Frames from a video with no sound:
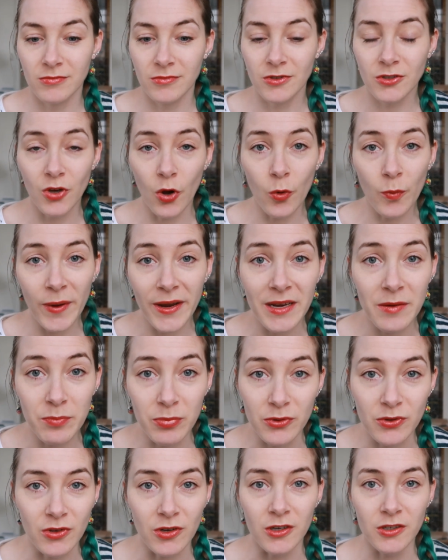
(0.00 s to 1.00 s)
so many
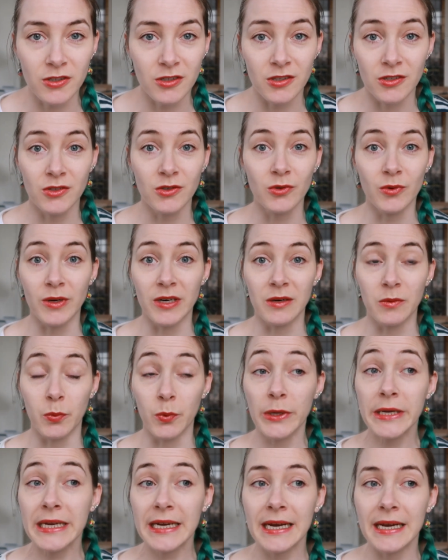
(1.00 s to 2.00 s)
podcasters do it
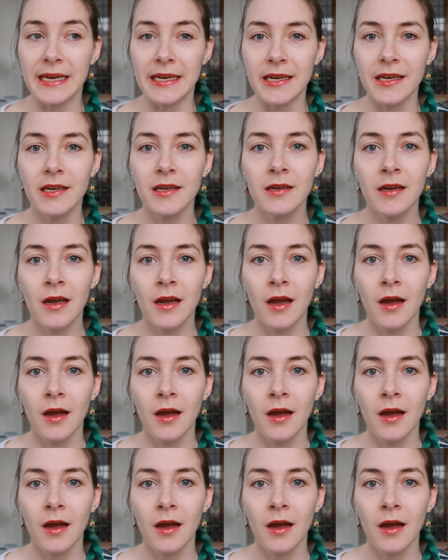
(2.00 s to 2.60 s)
weekly.